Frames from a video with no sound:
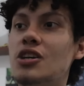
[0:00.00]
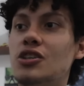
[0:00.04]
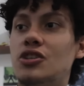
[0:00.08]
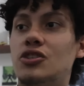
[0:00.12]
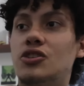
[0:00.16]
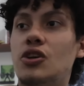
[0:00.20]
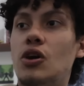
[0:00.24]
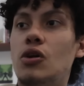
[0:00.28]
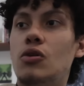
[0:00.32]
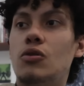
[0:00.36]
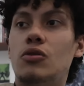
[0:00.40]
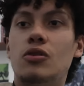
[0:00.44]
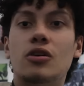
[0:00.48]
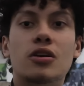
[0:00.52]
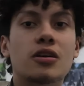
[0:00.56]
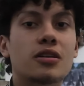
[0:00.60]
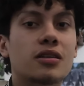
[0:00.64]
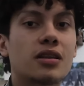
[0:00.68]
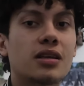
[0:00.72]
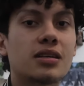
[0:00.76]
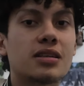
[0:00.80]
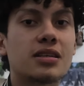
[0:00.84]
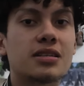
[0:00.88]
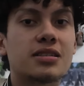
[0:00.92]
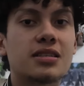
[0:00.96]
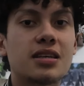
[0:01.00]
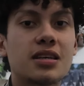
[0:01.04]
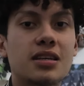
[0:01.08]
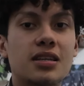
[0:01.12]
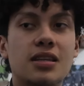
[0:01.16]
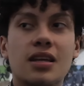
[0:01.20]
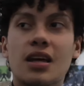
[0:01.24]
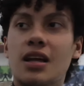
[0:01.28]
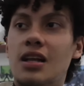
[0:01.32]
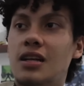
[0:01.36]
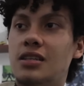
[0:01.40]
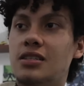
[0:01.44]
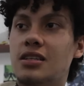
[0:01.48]
So, this is it.
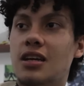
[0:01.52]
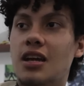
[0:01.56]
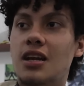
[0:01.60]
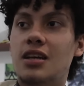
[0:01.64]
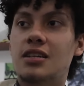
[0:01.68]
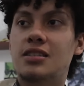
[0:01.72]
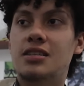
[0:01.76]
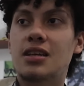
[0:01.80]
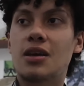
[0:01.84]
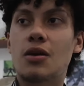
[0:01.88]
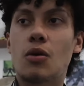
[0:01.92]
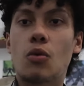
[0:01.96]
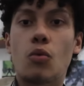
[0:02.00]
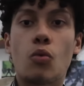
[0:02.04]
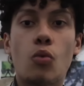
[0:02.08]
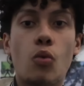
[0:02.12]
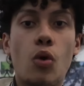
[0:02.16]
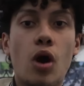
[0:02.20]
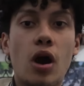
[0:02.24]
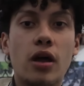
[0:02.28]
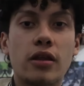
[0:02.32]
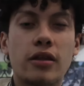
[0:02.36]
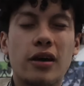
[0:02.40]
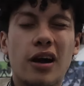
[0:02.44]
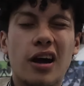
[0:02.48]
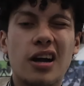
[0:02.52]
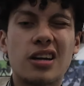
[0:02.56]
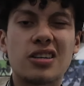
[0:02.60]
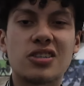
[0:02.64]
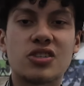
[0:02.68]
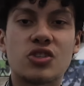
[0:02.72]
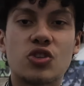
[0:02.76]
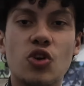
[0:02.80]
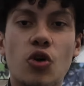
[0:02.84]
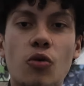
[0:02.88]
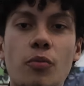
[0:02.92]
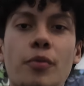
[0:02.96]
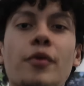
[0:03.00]
I'm gonna see what
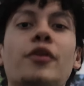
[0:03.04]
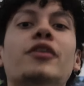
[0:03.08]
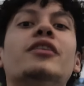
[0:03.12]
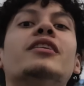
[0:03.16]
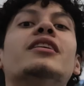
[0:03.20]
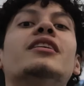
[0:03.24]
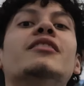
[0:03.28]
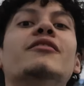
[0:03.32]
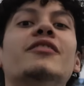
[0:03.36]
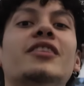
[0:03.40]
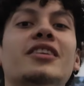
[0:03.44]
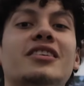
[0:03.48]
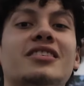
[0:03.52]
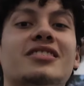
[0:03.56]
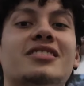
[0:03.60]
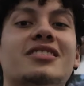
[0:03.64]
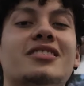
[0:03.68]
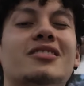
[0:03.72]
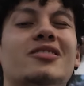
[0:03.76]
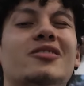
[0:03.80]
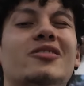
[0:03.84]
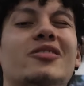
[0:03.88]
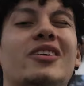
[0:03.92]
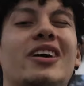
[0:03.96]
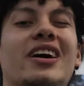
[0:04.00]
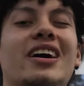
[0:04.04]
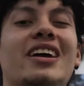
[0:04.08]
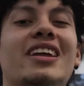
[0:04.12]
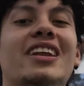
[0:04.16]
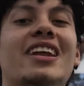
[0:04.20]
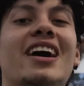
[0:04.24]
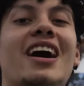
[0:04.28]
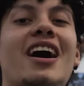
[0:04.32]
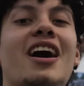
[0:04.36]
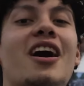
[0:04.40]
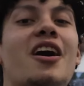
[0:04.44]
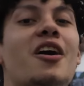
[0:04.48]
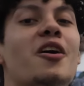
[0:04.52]
Heartstopper give us right
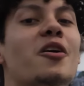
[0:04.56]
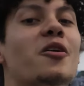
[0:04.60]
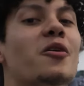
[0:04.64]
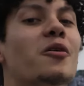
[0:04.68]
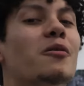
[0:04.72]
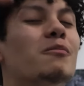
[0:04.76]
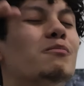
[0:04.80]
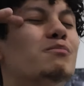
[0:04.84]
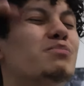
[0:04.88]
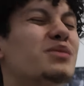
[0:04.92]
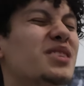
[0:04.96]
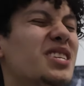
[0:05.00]
now.